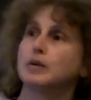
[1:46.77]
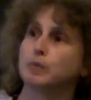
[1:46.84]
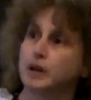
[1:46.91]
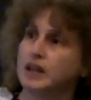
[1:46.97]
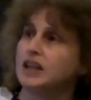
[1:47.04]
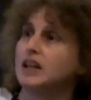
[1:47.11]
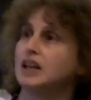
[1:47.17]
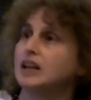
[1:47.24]
We
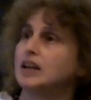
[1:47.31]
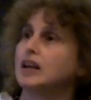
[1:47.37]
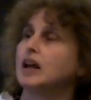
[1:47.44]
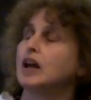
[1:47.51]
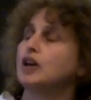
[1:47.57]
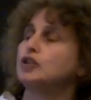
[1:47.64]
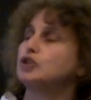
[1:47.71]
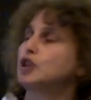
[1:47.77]
need it.
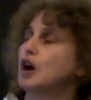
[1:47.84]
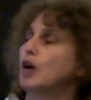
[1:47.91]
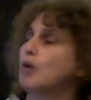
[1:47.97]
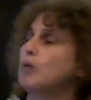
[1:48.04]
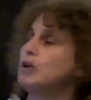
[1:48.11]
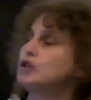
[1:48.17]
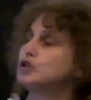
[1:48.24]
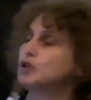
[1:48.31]

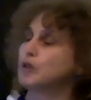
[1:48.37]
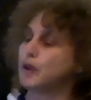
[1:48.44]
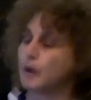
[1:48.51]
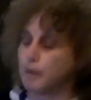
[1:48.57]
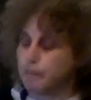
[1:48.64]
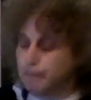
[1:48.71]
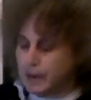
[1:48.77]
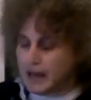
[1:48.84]
So, so there
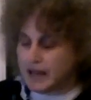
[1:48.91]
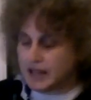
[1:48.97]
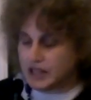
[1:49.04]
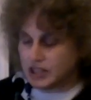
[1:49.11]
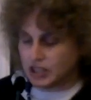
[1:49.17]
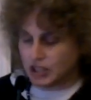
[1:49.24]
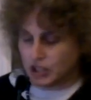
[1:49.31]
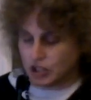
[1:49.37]
are big
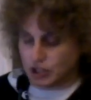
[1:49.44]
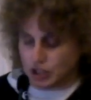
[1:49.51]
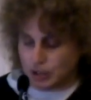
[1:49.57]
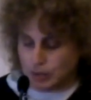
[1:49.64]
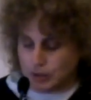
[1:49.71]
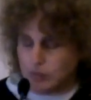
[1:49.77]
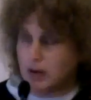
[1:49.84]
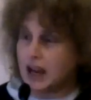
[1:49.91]
decisions to
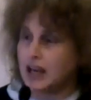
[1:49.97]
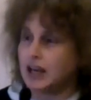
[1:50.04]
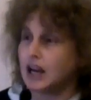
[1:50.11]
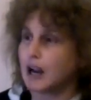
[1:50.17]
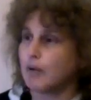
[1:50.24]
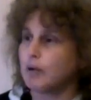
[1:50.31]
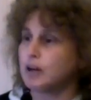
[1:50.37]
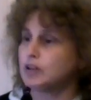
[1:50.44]
be made,
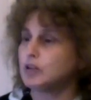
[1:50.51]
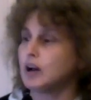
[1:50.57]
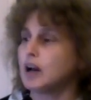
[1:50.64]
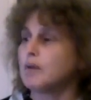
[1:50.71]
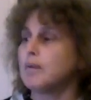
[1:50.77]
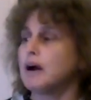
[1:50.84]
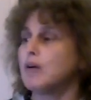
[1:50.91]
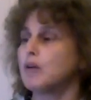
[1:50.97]
and I want to
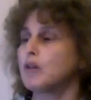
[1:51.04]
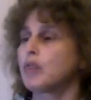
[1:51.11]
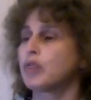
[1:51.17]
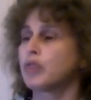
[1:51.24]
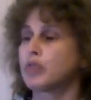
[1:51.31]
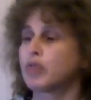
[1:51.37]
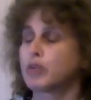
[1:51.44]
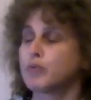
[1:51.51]
talk about
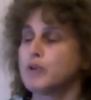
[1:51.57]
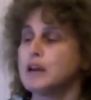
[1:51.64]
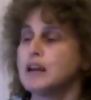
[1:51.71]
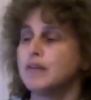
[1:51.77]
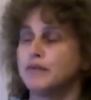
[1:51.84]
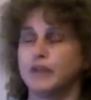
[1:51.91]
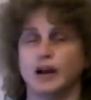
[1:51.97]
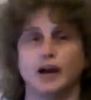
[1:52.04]
three
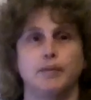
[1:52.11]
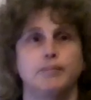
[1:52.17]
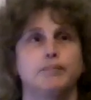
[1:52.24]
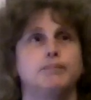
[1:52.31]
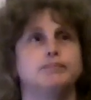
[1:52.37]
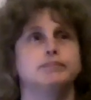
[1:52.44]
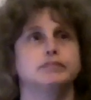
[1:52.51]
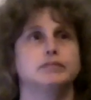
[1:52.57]
of
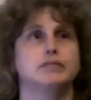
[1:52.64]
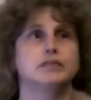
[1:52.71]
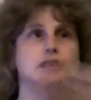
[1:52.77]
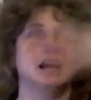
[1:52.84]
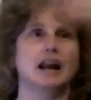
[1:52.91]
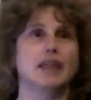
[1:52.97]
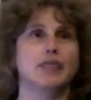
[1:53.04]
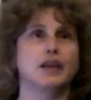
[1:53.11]
them
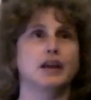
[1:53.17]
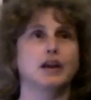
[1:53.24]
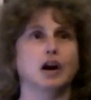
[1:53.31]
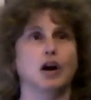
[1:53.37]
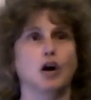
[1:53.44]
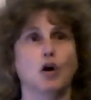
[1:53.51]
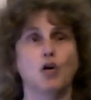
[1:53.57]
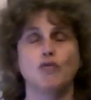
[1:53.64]
that I think
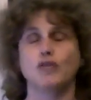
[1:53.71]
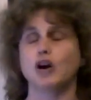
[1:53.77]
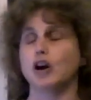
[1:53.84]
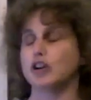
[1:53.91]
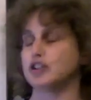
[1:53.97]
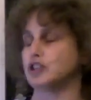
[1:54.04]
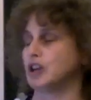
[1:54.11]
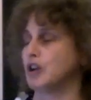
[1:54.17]
are
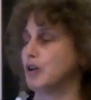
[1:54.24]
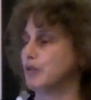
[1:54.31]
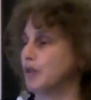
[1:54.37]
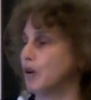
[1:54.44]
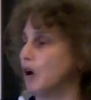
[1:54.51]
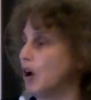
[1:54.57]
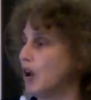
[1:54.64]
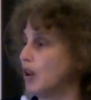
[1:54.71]
overarching
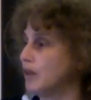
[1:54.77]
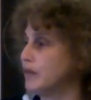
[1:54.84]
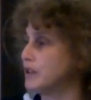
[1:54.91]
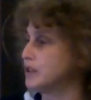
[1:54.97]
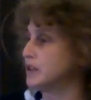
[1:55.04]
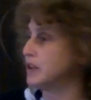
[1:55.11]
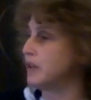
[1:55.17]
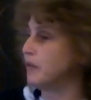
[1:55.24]
over all of
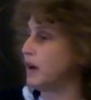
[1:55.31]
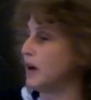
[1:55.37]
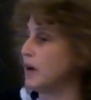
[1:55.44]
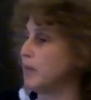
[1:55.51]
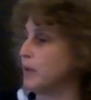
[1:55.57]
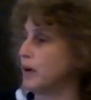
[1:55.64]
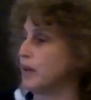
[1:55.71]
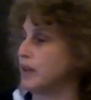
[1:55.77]
this, the very
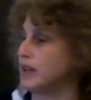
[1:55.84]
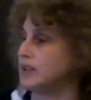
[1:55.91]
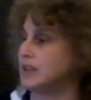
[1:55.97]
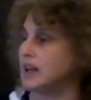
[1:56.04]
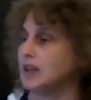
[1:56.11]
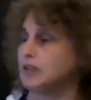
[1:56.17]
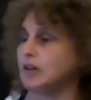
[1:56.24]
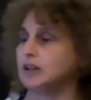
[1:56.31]
important things
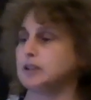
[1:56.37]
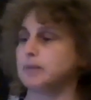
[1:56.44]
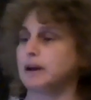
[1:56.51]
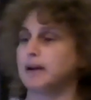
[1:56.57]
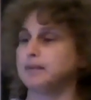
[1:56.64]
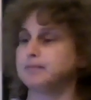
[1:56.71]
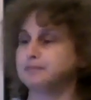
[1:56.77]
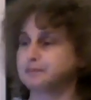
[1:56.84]
Dan talked
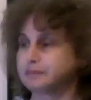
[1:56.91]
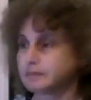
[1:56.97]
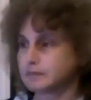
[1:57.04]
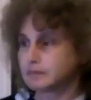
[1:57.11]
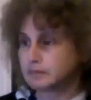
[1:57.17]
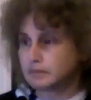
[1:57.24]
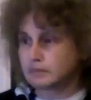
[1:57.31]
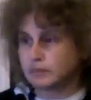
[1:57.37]
about.
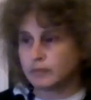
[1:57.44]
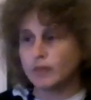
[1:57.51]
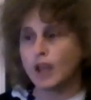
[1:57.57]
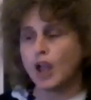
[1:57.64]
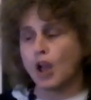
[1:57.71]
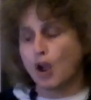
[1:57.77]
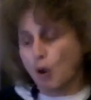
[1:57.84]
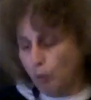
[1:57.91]

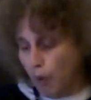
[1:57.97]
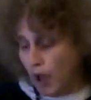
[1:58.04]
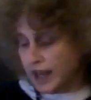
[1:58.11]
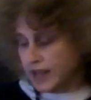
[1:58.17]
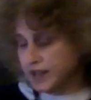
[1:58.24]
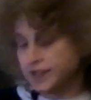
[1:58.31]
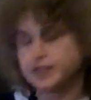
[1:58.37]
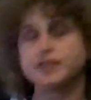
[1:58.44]
One
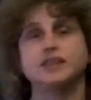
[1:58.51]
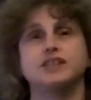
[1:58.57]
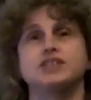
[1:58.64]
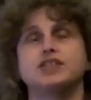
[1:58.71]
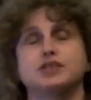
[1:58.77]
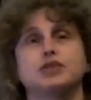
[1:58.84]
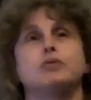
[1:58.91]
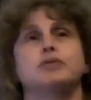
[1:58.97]
is
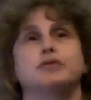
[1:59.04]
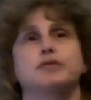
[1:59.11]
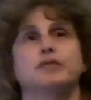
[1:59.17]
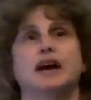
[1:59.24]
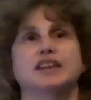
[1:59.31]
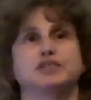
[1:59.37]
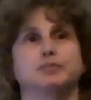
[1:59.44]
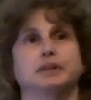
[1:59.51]
this issue of
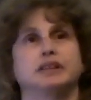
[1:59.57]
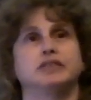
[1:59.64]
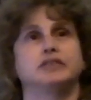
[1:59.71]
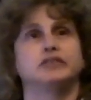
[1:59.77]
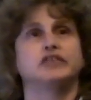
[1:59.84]
investment.